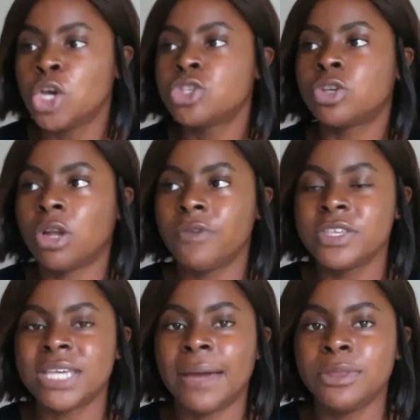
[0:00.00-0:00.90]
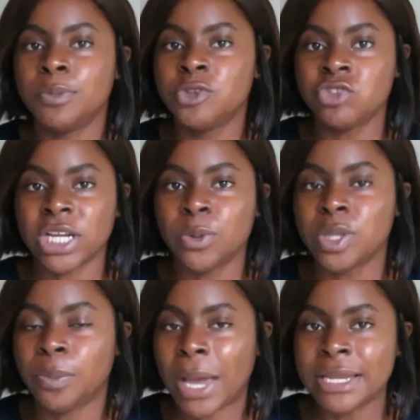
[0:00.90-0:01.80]
So a lot of the time they'll be struggling with
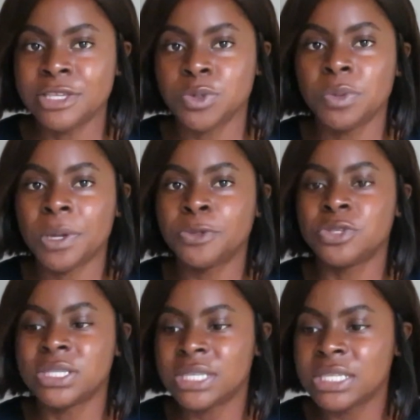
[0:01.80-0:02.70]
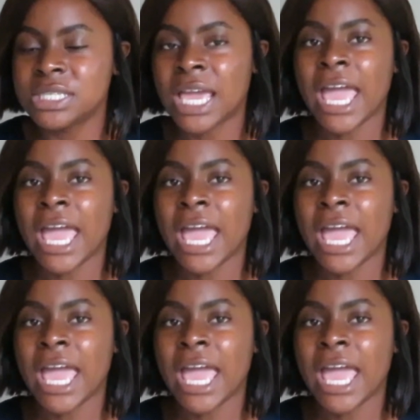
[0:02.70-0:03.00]
their balance. They wouldn't be able to sit,